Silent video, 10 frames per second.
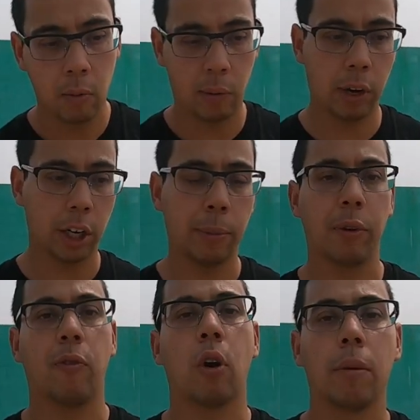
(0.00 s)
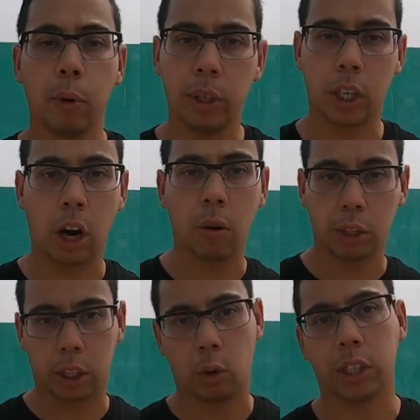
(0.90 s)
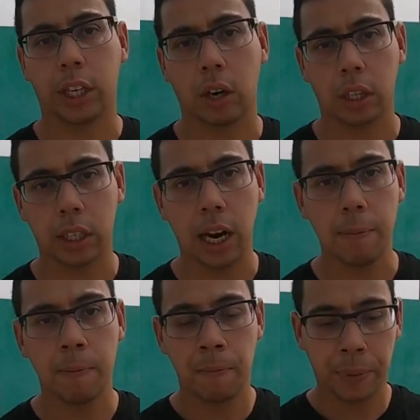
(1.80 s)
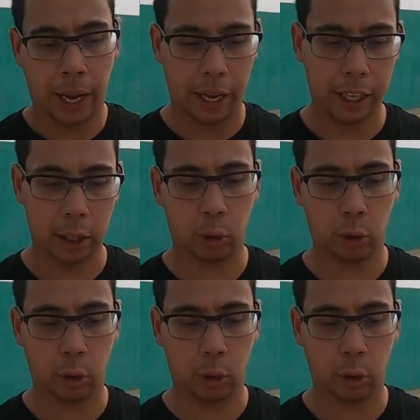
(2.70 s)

We run a W4 on Mui's car, which is a question I get all the time, and that